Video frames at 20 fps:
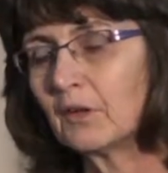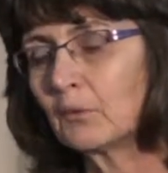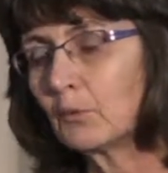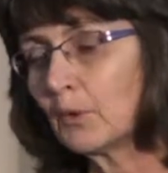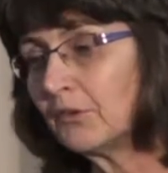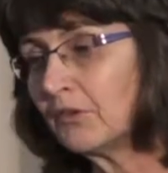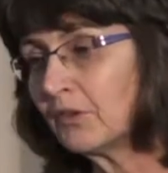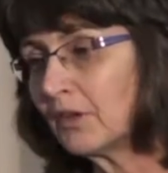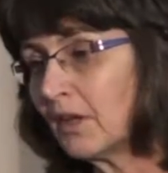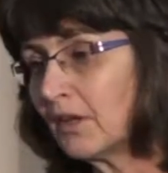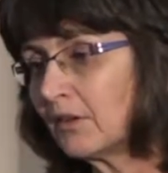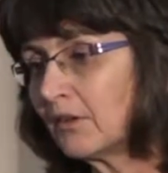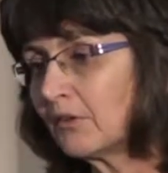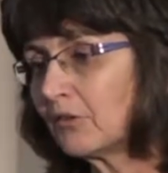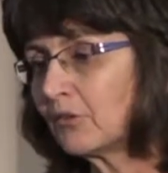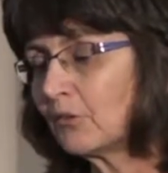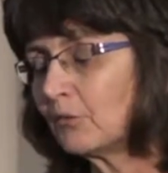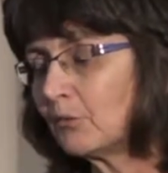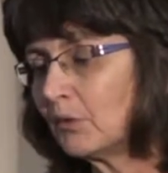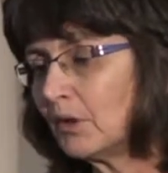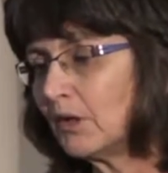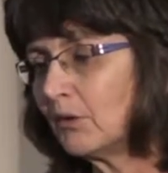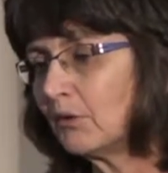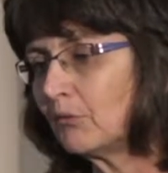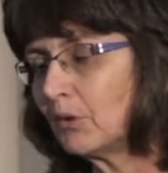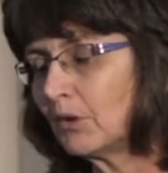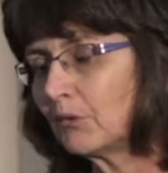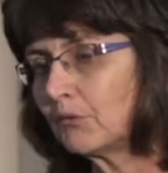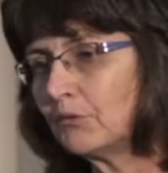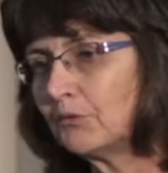And once again, this really
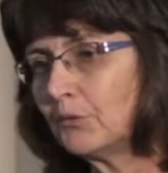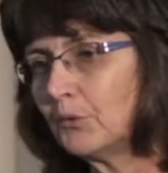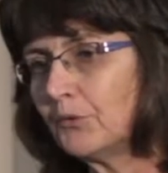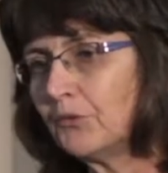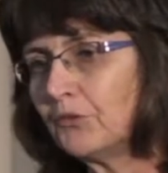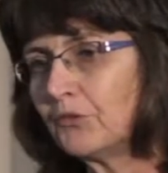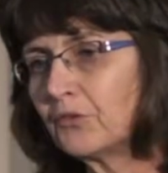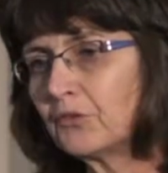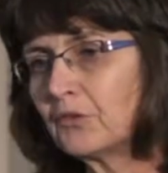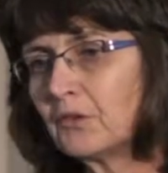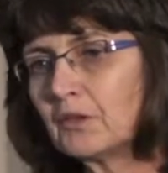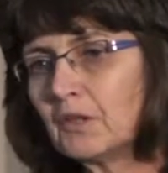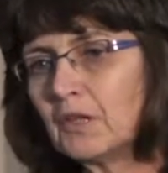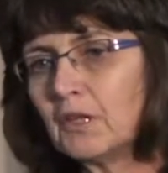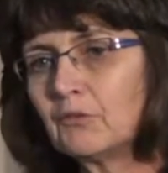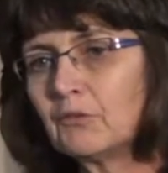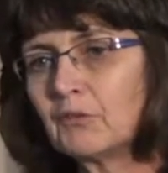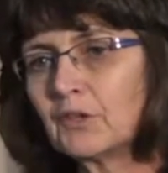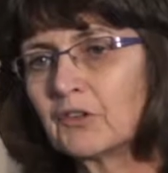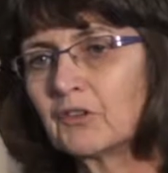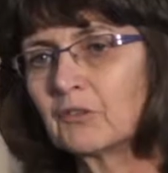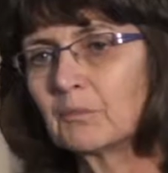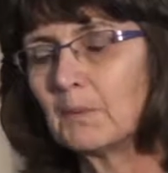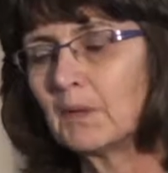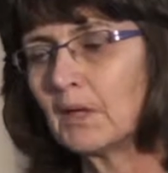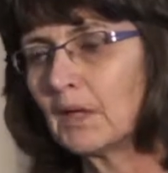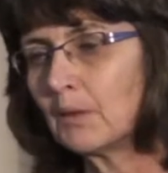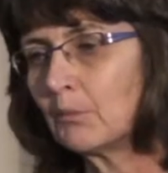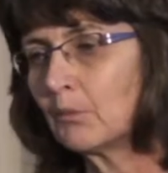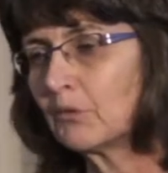reinforces the need for us to
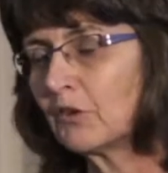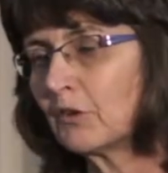be able